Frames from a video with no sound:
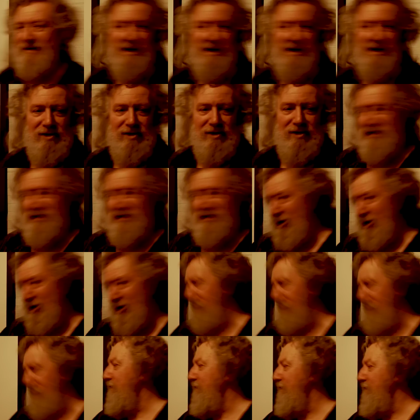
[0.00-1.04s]
years ago.
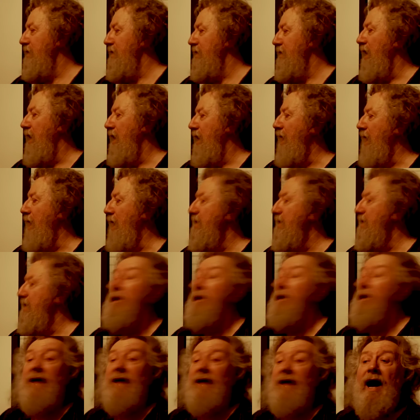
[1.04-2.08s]

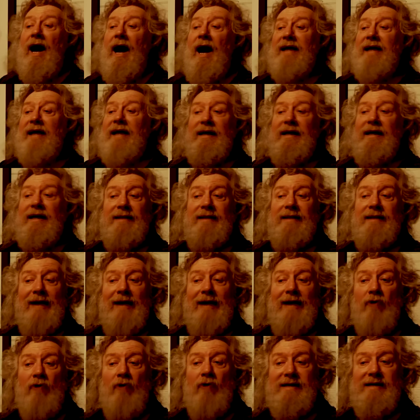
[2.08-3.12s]
I get into that in
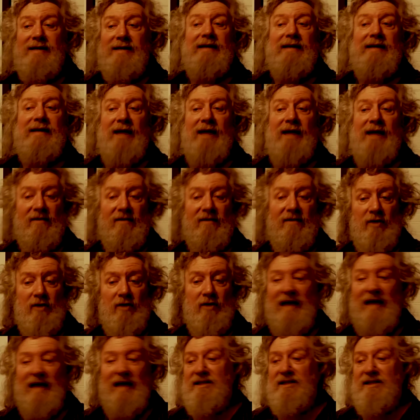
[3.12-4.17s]
great detail. So if
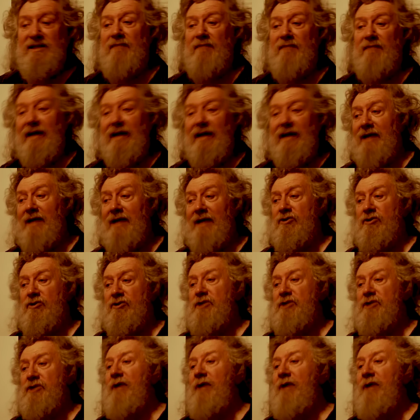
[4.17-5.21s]
that's something that interests
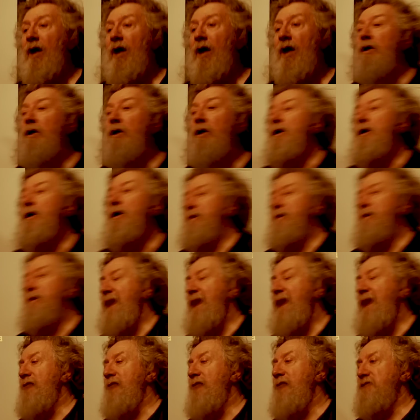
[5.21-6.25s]
you and how the
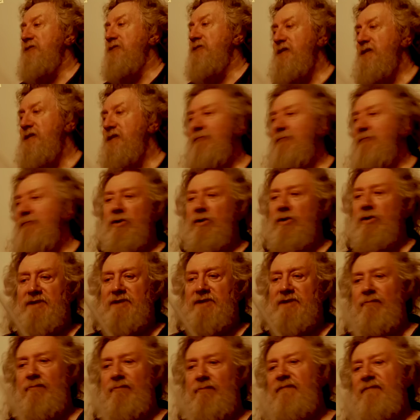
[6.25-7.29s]
patterns and tempos
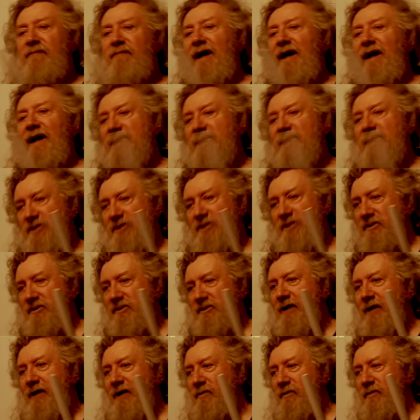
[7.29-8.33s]
that we find
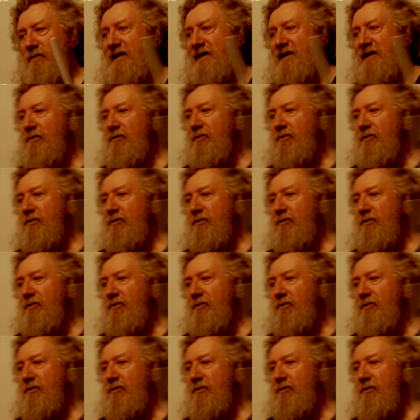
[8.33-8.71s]
associated with sacred